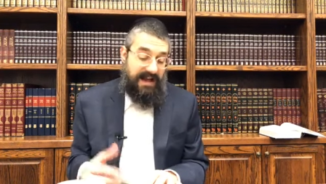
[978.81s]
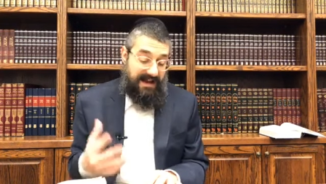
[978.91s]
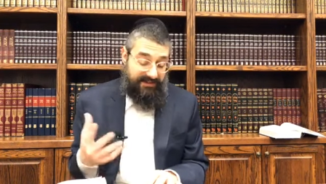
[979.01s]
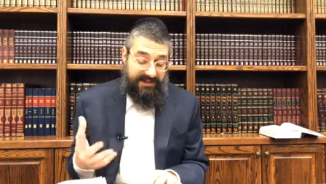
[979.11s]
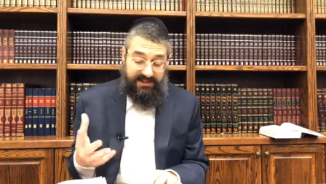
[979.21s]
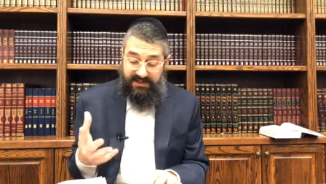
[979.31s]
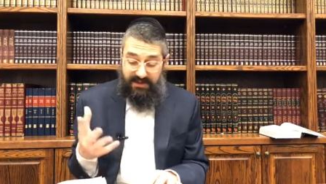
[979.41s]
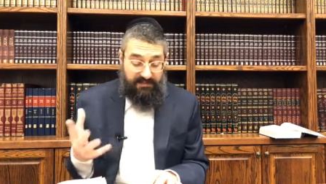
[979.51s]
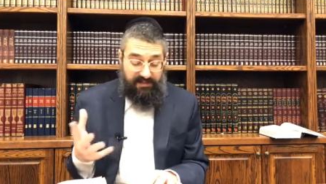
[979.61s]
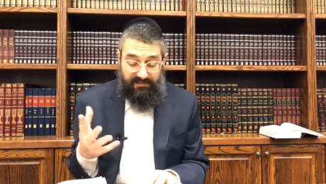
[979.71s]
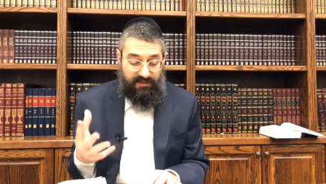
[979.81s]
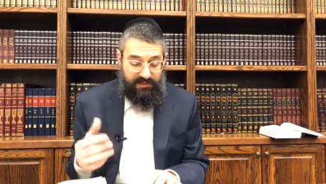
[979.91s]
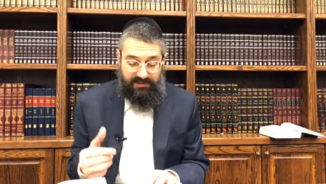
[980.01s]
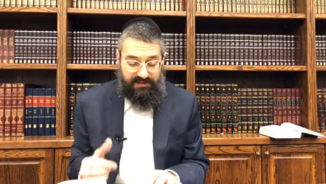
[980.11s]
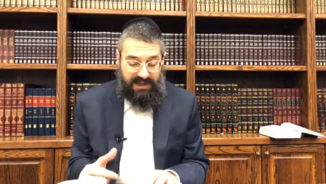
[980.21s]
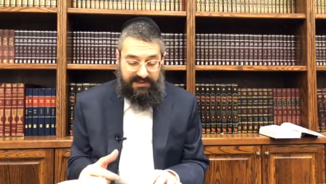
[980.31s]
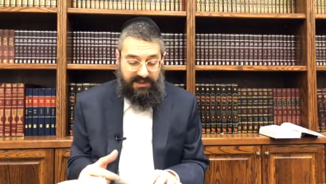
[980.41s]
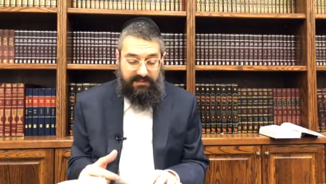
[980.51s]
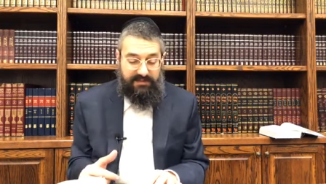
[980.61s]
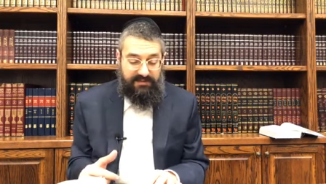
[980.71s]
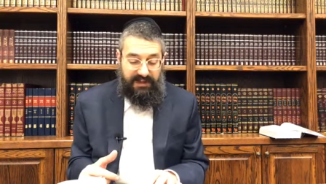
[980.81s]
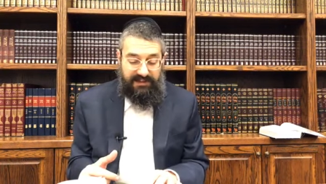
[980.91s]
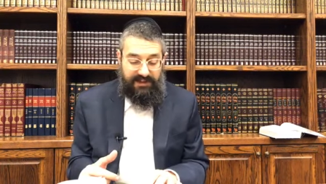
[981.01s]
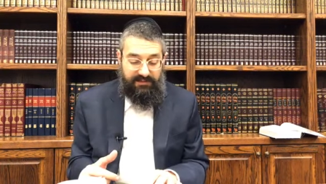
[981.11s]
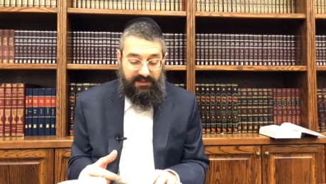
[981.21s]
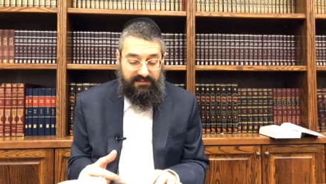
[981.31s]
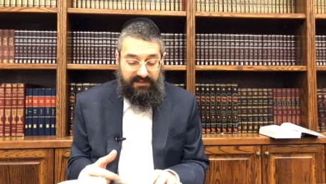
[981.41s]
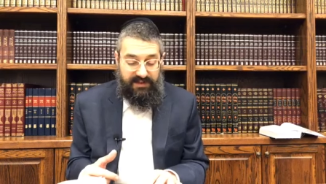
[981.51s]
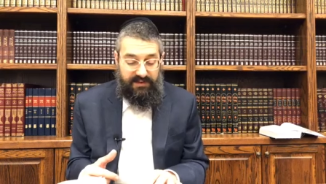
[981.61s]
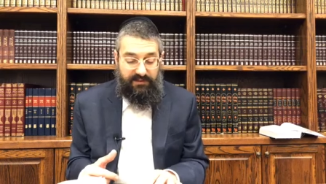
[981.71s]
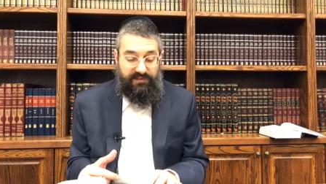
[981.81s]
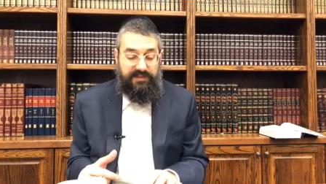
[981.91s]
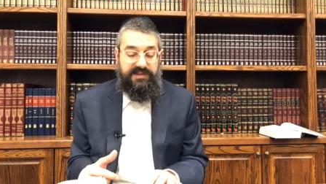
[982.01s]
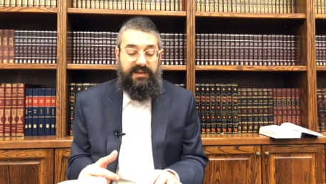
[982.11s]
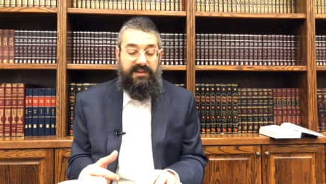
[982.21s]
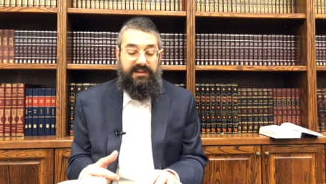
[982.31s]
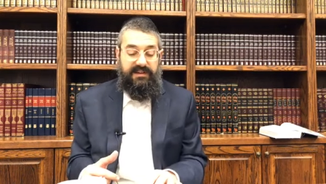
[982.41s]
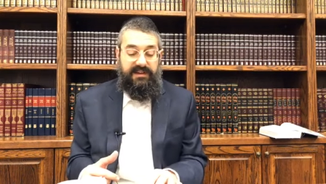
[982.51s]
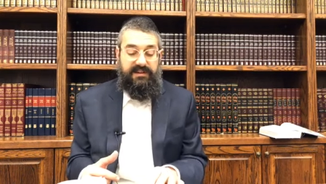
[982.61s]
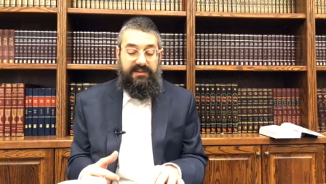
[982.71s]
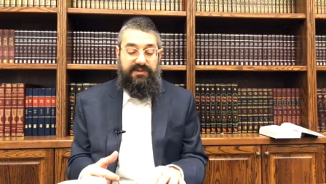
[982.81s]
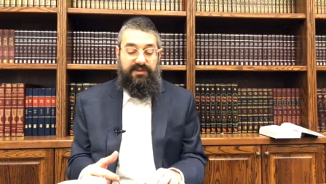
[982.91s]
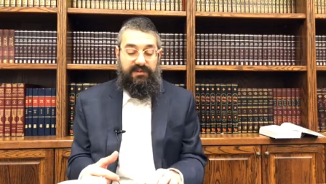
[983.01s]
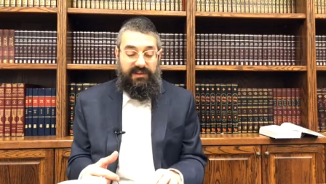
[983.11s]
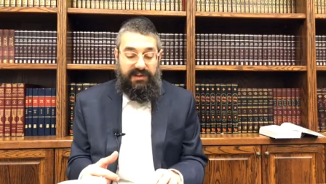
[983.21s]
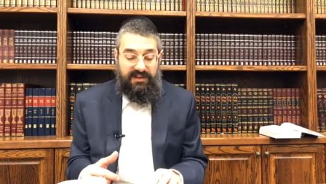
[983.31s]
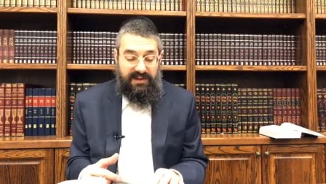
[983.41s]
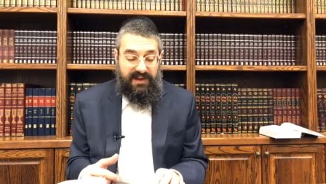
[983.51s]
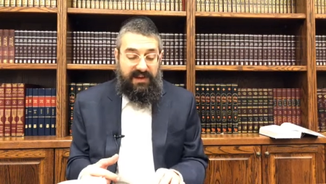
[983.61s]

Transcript: obviously a proverbial concept, not literal, euphemistic, certainly,